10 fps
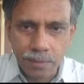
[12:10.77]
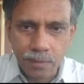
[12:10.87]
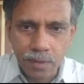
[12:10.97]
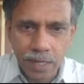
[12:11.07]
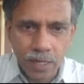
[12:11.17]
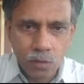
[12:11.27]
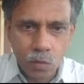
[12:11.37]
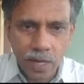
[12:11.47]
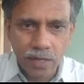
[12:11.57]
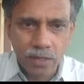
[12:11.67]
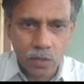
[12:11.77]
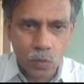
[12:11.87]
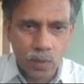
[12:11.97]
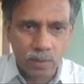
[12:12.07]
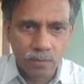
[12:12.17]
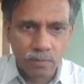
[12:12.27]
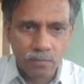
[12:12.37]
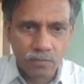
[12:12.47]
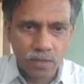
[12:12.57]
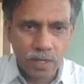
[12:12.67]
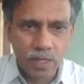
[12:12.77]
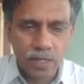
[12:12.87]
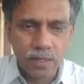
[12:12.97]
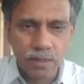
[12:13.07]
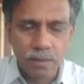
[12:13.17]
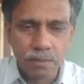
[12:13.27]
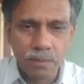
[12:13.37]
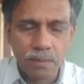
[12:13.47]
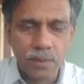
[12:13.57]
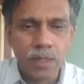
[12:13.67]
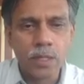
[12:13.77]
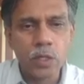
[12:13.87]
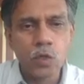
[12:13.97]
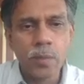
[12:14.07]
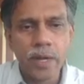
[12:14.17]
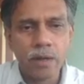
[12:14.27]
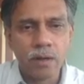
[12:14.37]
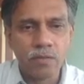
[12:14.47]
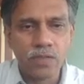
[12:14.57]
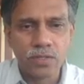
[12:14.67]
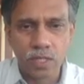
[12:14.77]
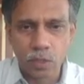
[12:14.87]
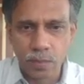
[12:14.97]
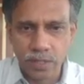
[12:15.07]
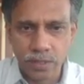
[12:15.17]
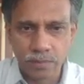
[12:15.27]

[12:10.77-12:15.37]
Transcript: let us look at this one, the numerator of this expression.